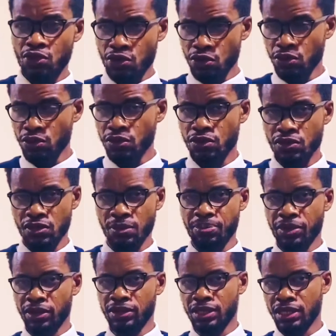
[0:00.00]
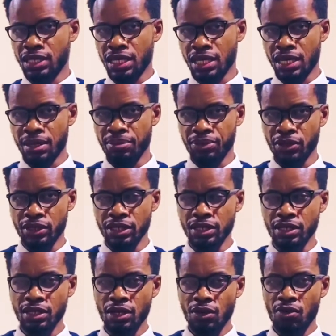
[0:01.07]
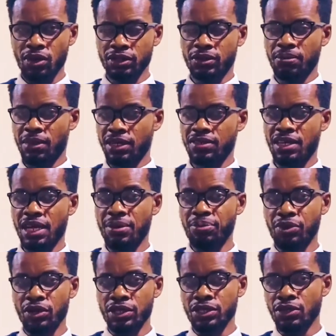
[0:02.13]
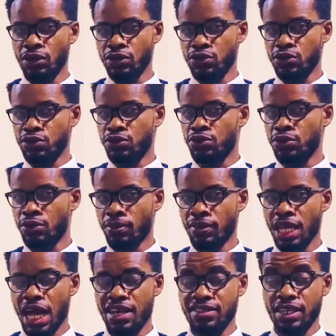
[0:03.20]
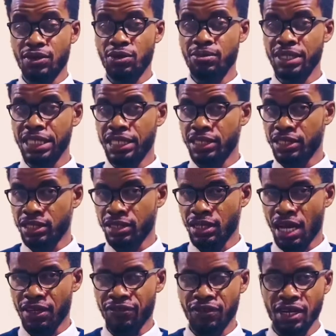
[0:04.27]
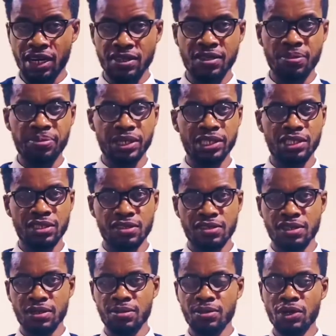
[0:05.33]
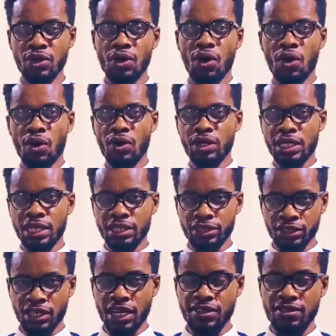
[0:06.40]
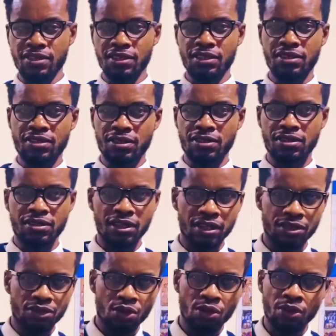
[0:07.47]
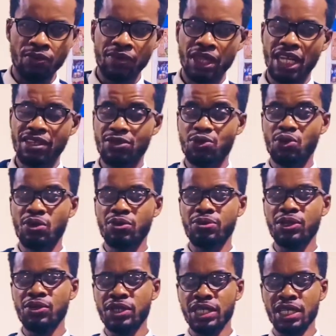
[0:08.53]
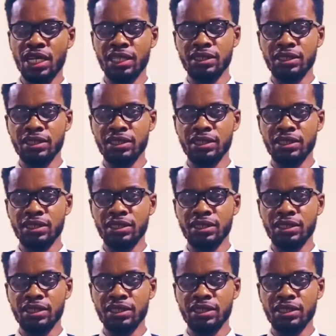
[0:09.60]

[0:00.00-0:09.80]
to support the employee? What must the employee also do as an obligation as far as the pension scheme or the trust is concerned? So that is what we'll be looking